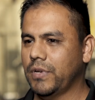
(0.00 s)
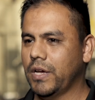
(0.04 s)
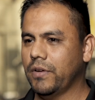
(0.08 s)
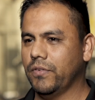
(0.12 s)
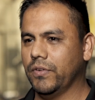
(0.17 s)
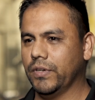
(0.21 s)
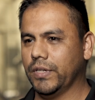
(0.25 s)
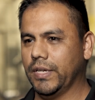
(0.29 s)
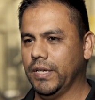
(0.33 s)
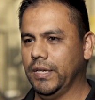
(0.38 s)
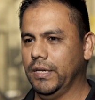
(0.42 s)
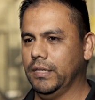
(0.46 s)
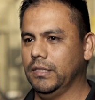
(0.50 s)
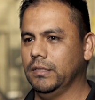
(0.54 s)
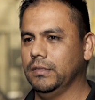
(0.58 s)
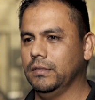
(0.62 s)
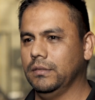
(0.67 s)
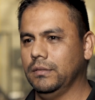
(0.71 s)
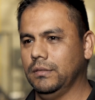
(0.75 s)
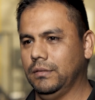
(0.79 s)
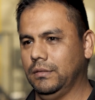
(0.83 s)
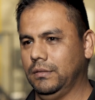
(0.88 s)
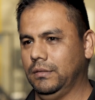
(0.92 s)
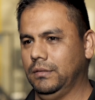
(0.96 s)

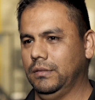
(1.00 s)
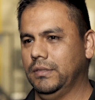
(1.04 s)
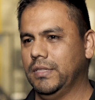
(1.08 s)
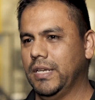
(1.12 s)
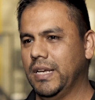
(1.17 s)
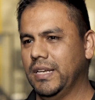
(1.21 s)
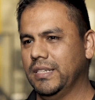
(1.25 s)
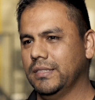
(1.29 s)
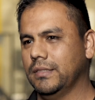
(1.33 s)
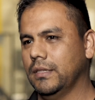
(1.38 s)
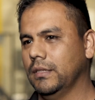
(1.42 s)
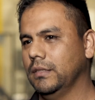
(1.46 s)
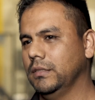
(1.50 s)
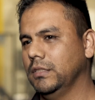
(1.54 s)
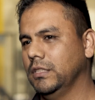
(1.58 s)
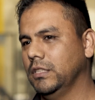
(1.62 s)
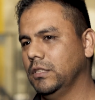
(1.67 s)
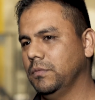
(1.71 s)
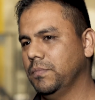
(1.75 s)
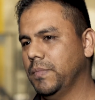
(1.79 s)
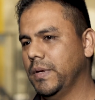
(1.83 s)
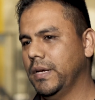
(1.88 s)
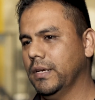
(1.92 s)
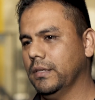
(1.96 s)
fabricate, test, and
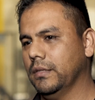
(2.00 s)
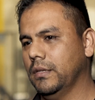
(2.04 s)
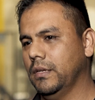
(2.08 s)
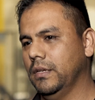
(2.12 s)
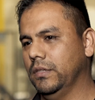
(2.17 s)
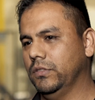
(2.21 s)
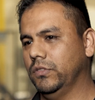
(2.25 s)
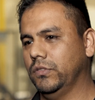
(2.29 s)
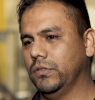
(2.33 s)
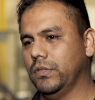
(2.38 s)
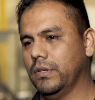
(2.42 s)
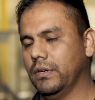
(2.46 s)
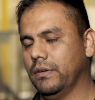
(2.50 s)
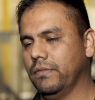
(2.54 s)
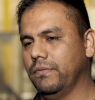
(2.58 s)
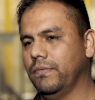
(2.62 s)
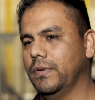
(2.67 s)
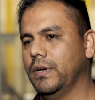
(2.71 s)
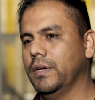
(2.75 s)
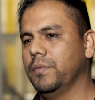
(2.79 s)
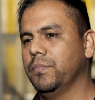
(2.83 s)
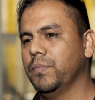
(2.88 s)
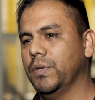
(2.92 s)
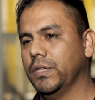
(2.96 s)
inspect
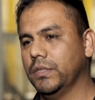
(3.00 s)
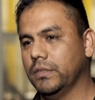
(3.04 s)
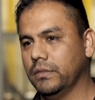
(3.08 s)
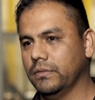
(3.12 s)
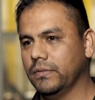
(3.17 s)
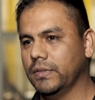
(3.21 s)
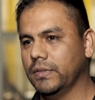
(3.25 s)
certified pressure